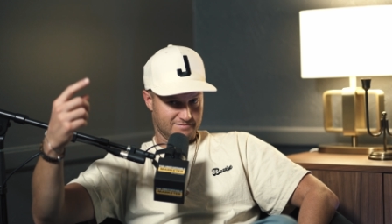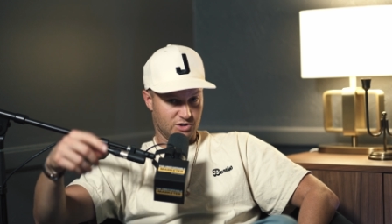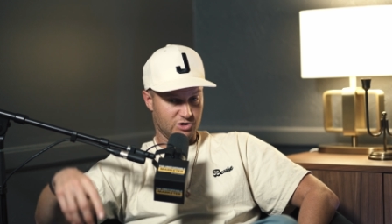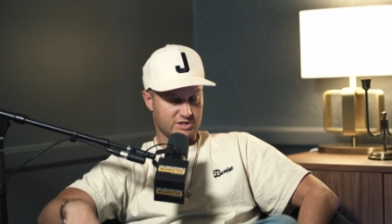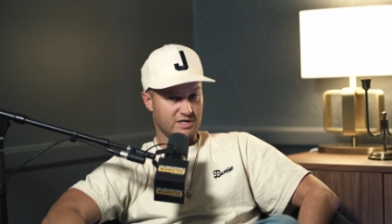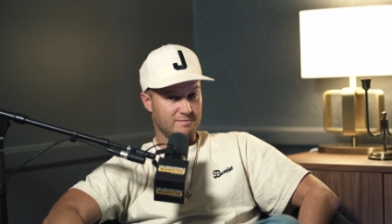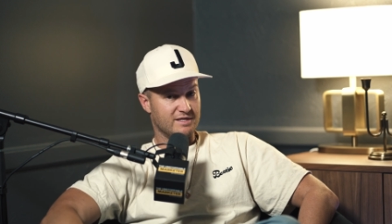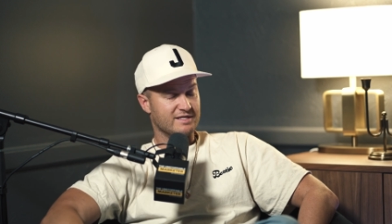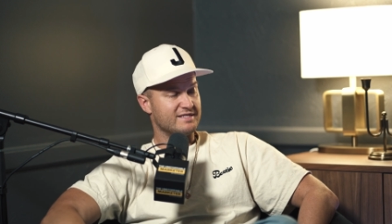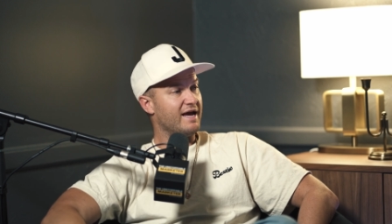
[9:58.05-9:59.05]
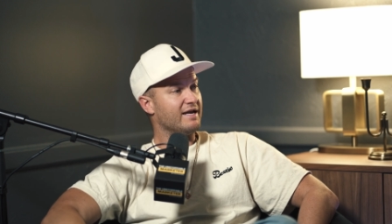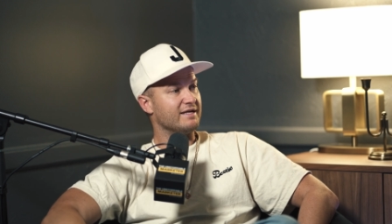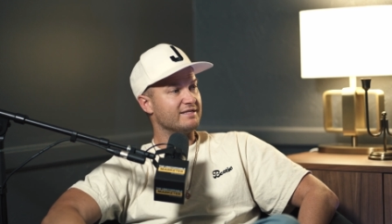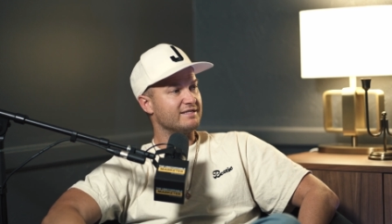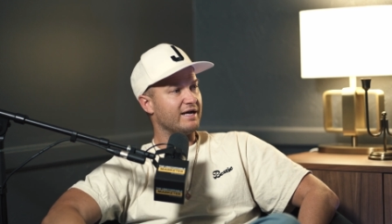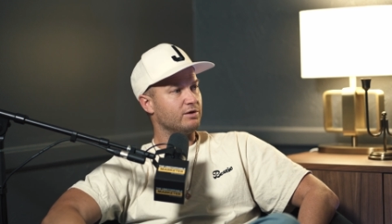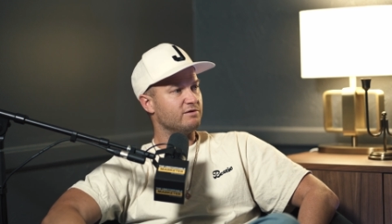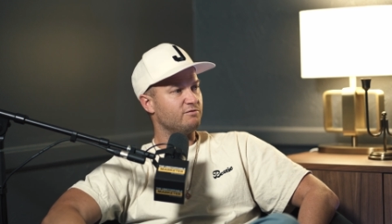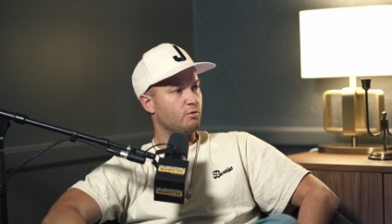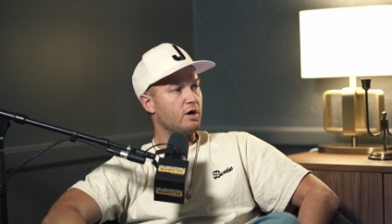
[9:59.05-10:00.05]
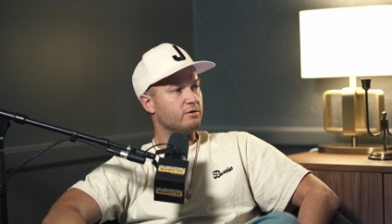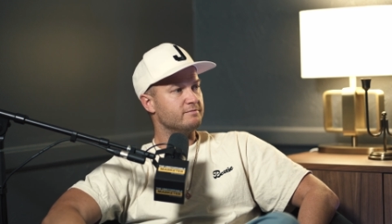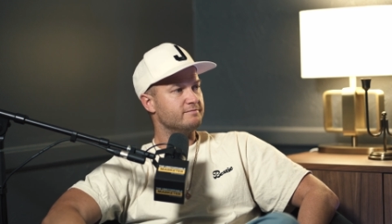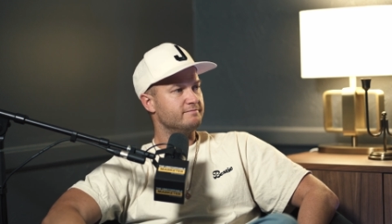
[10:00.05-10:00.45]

you're just going to be in this endless cycle of woe.